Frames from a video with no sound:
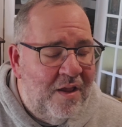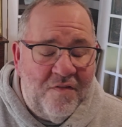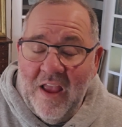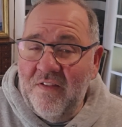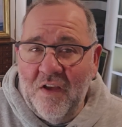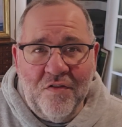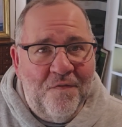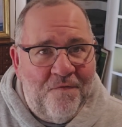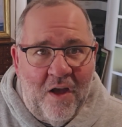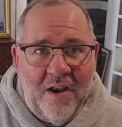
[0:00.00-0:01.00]
estate sales
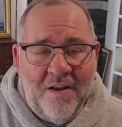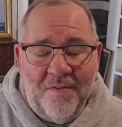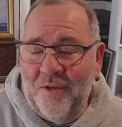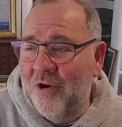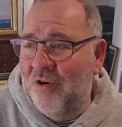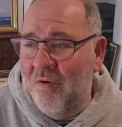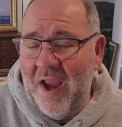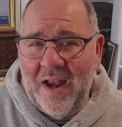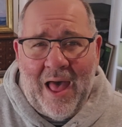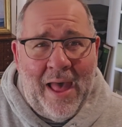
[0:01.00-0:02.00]
are fun. They're
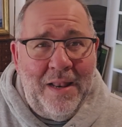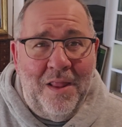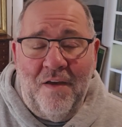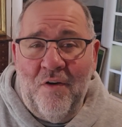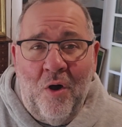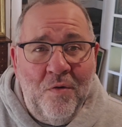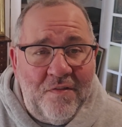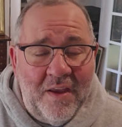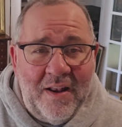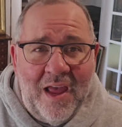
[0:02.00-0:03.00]
great. I love
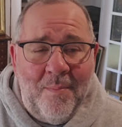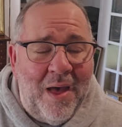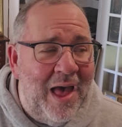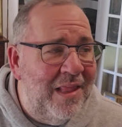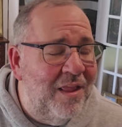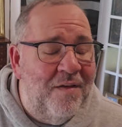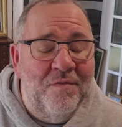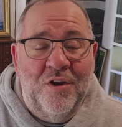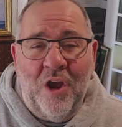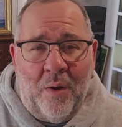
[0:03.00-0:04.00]
hosting them. I
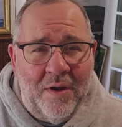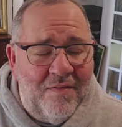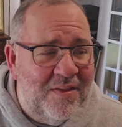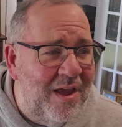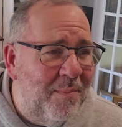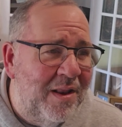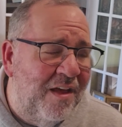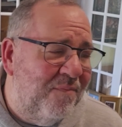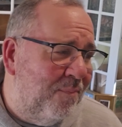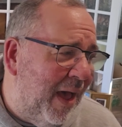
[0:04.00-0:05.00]
love going to them. I
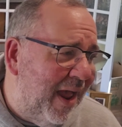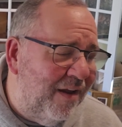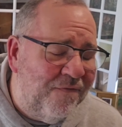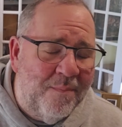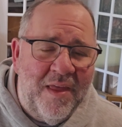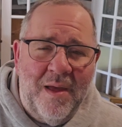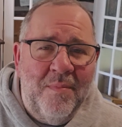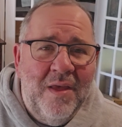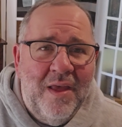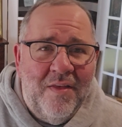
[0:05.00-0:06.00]
love buying from
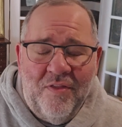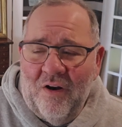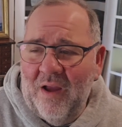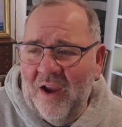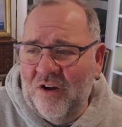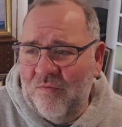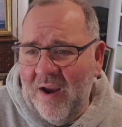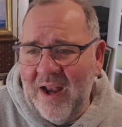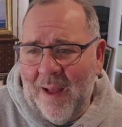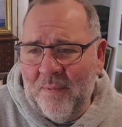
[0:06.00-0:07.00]
them. They're a
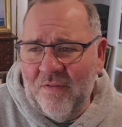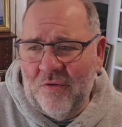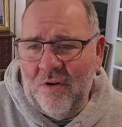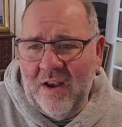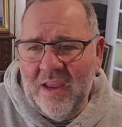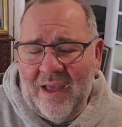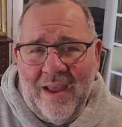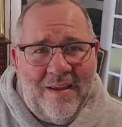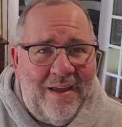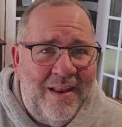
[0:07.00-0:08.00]
great opportunity.
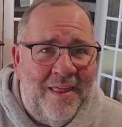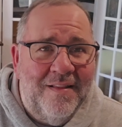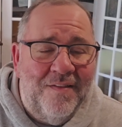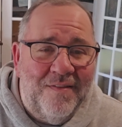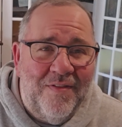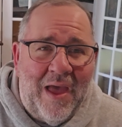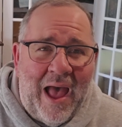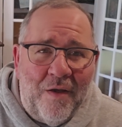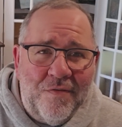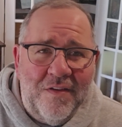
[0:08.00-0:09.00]
I like to see the
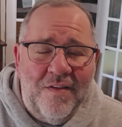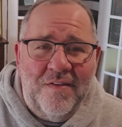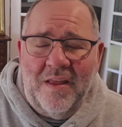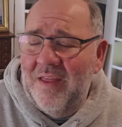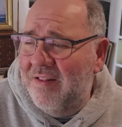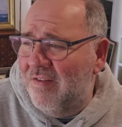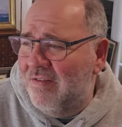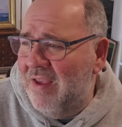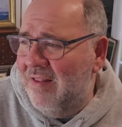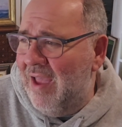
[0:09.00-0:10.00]
houses. I like to
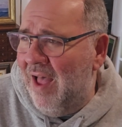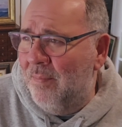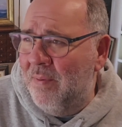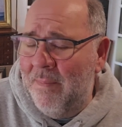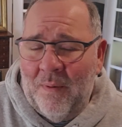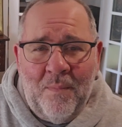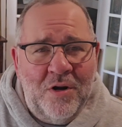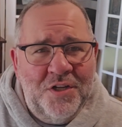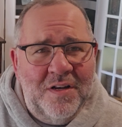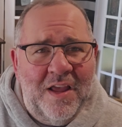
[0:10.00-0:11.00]
see how people
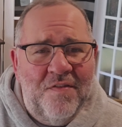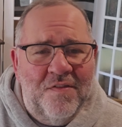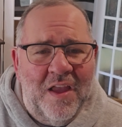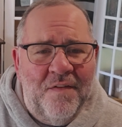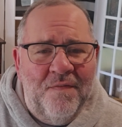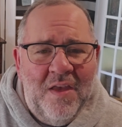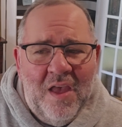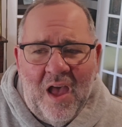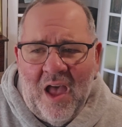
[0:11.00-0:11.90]
merchandise stuff.